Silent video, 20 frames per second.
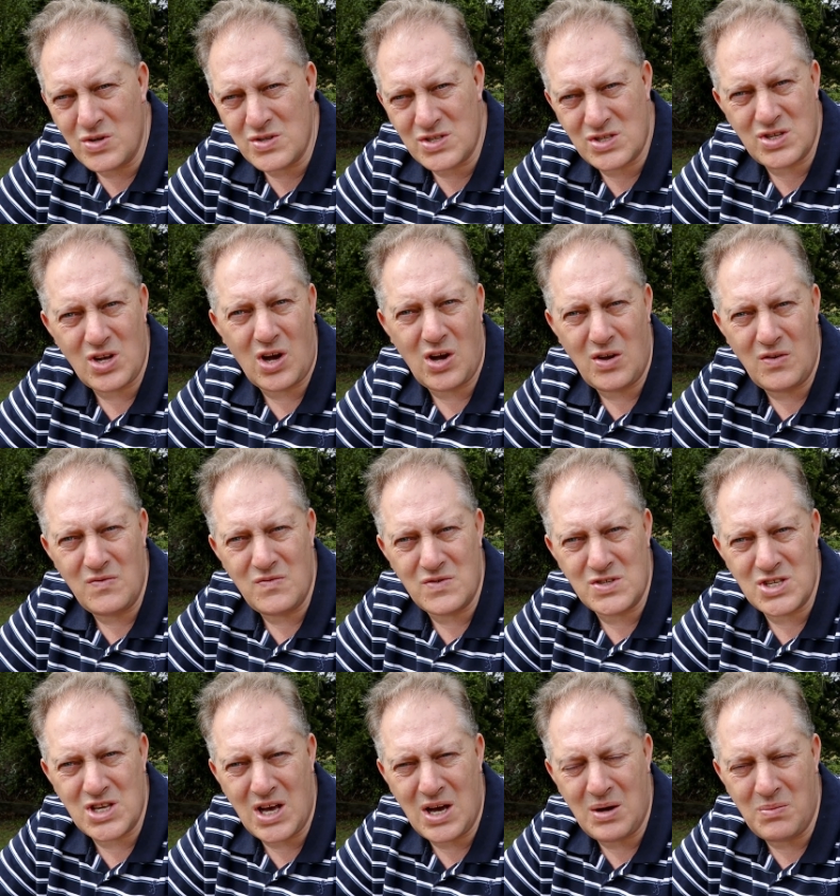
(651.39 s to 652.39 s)

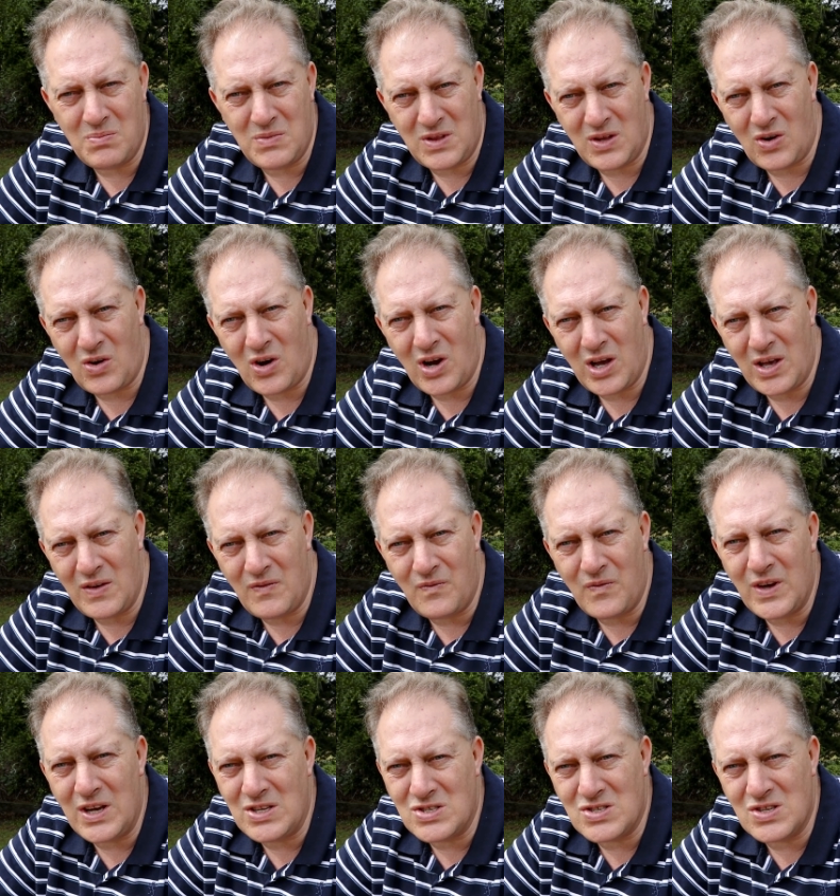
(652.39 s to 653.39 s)
stoves that I
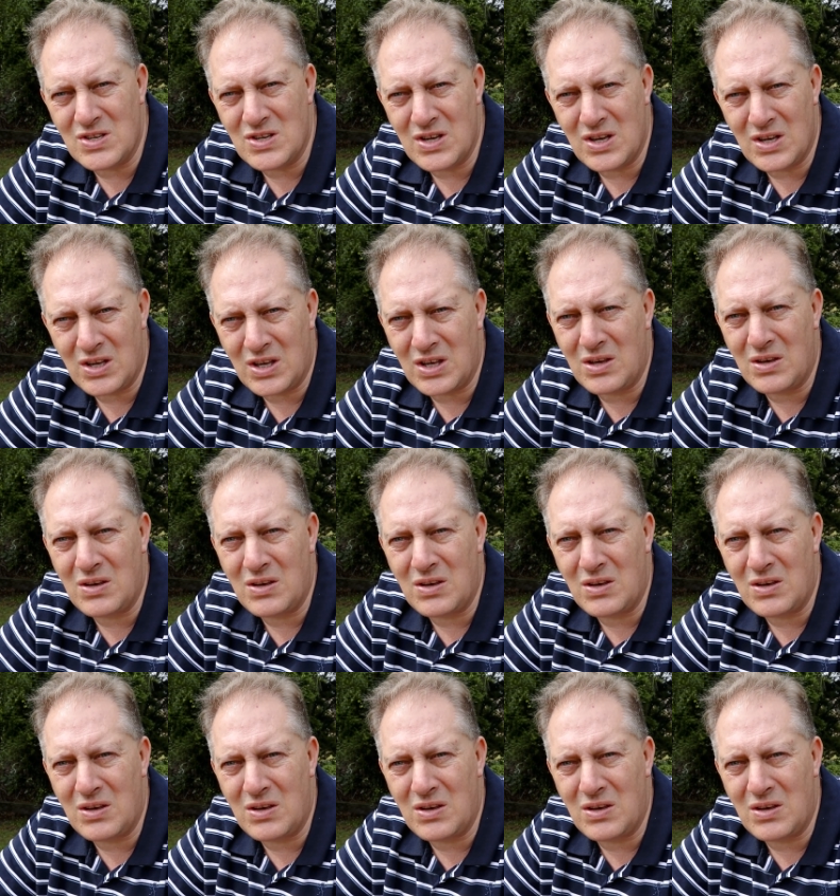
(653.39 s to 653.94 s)
featured a